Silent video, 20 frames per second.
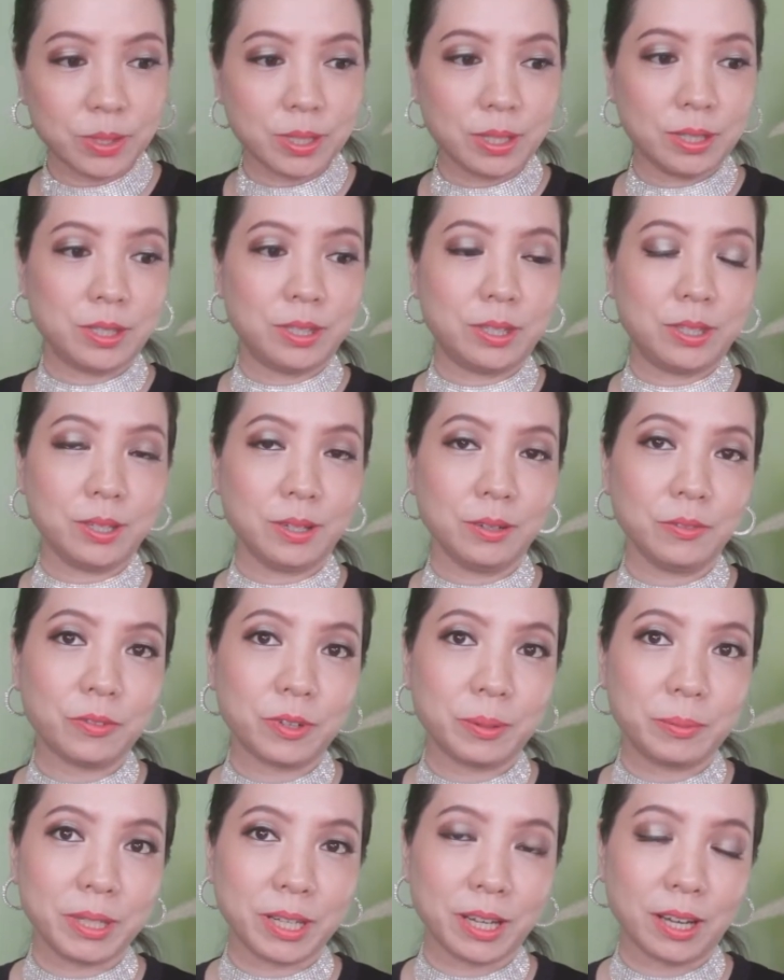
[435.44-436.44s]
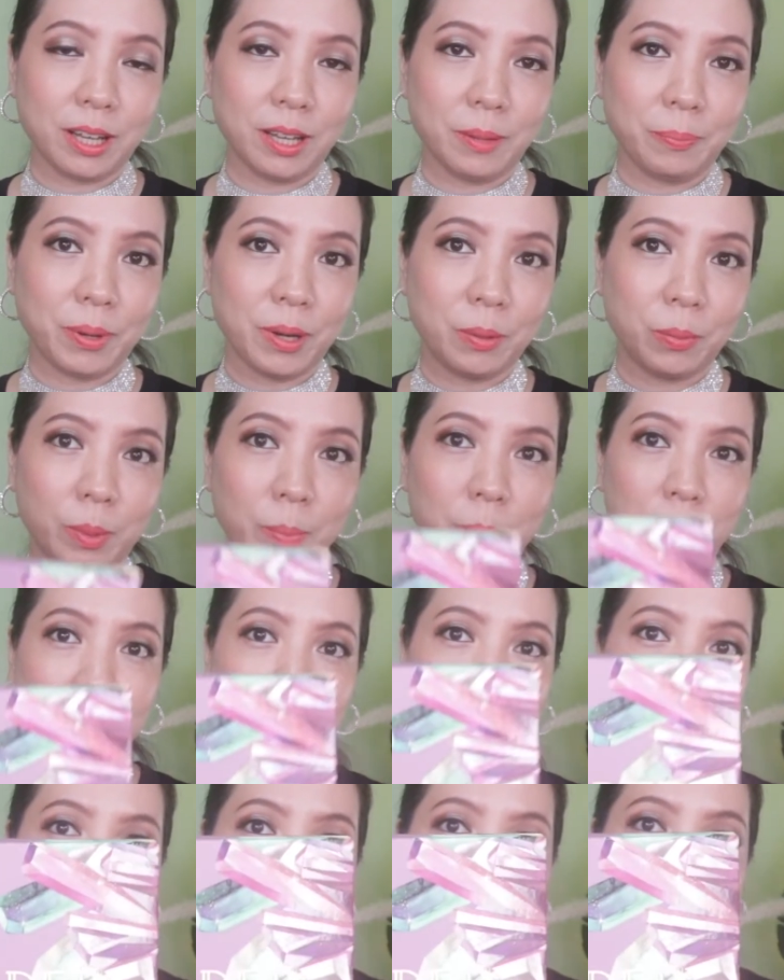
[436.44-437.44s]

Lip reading: the dupe from the Colourpop will be from